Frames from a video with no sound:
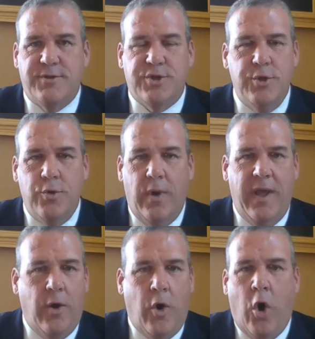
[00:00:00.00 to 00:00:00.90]
to
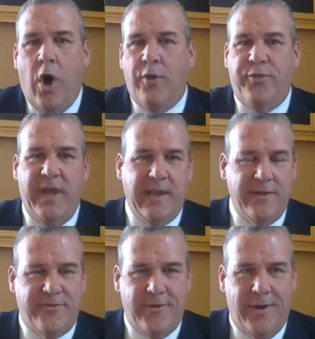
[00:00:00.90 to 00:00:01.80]
all
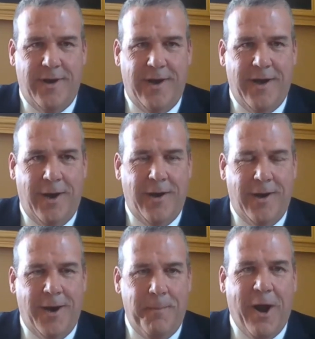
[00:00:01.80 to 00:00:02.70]
things
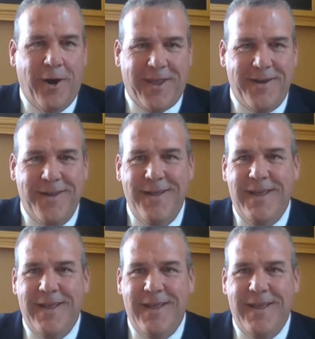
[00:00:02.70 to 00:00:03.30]
American,